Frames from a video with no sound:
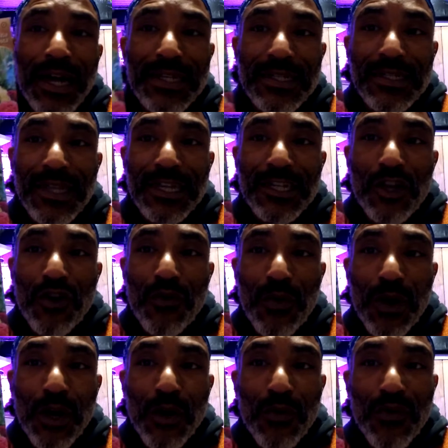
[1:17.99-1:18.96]
I decided to
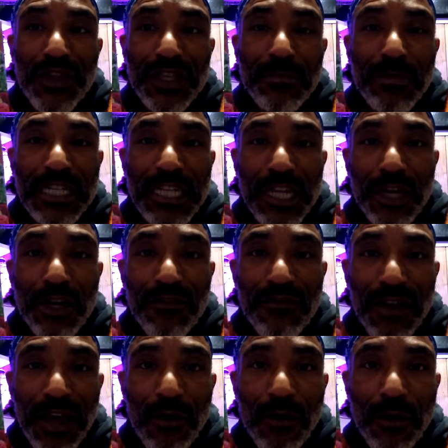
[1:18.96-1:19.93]
grow this particular
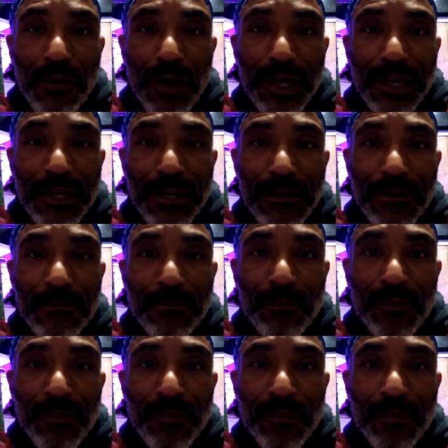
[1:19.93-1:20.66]
flower right here.